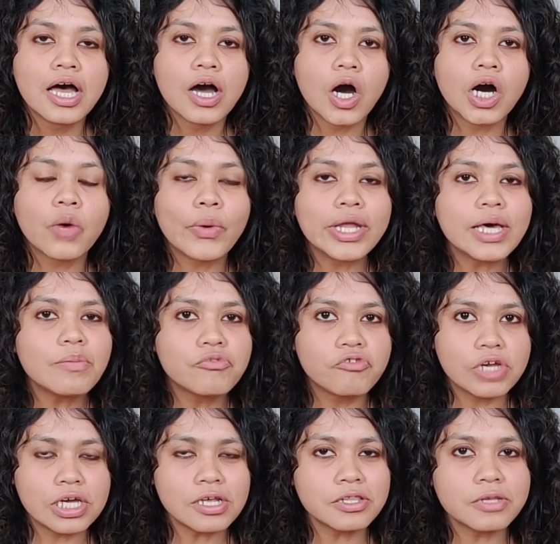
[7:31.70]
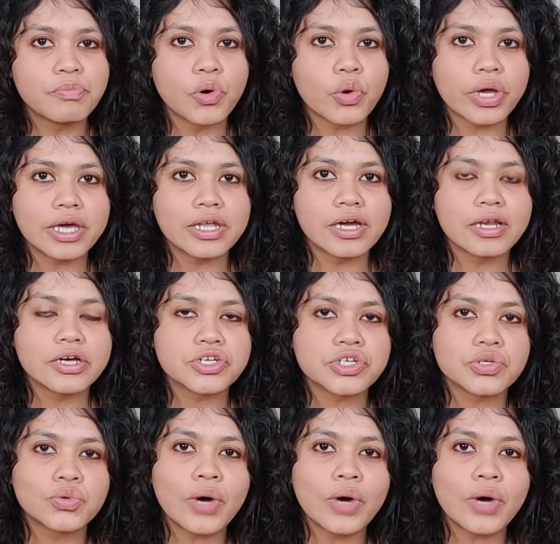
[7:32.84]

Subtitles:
When I'm reading the book in English,